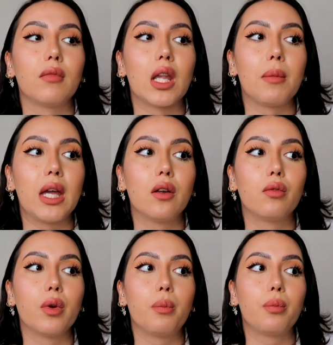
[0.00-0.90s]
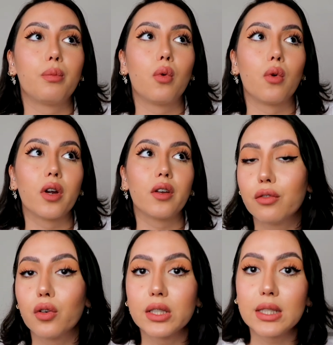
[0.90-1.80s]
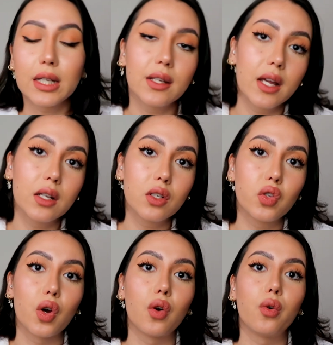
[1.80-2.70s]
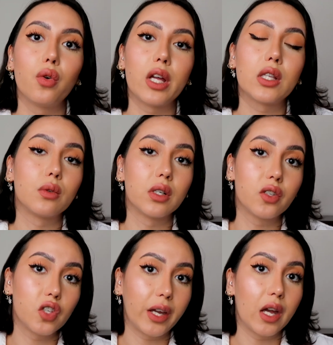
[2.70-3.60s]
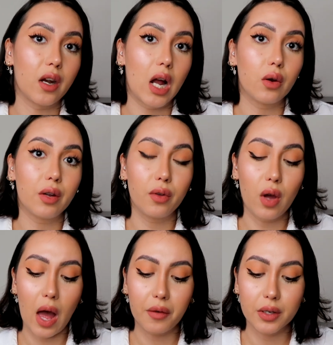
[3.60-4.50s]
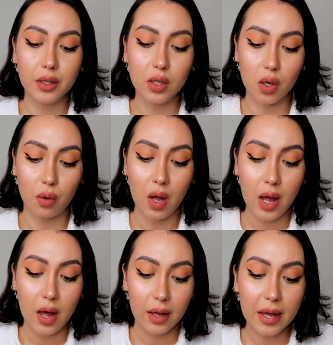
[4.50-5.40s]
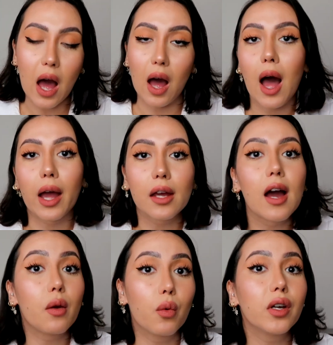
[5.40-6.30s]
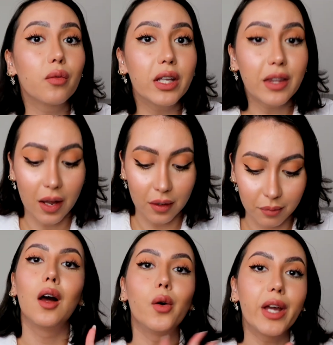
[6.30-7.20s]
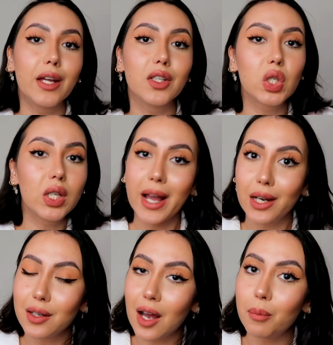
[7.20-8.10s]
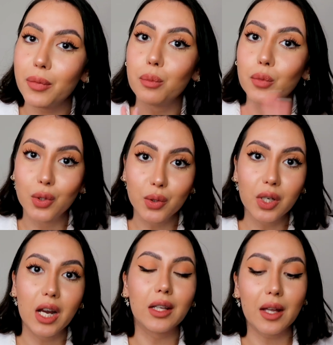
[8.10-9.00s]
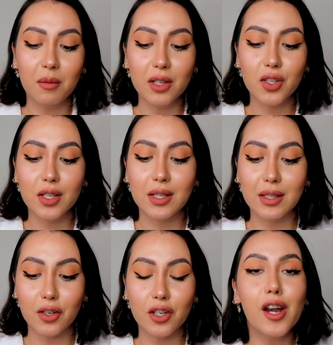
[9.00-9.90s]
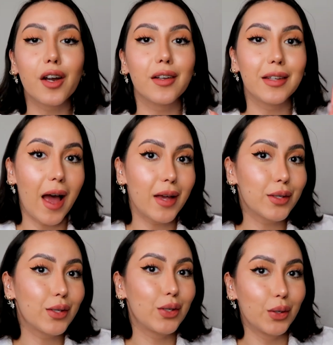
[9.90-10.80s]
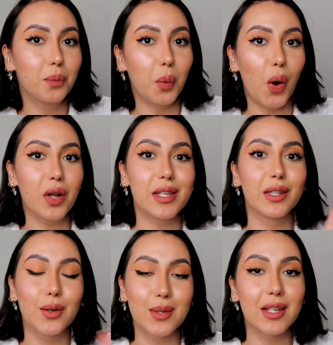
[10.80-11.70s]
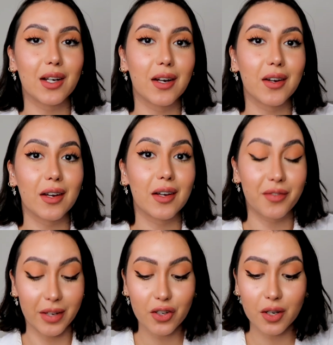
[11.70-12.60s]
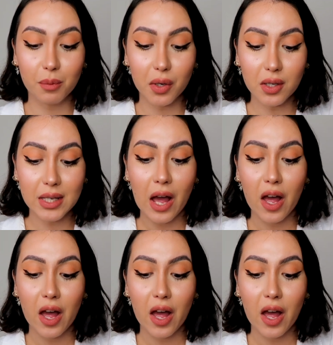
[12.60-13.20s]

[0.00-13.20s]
made a report for CNN, so it's worth checking it out if you haven't. So yeah, I want to read that. Okay, and to lighten up the mood, let me just share last two books, and those are fiction books.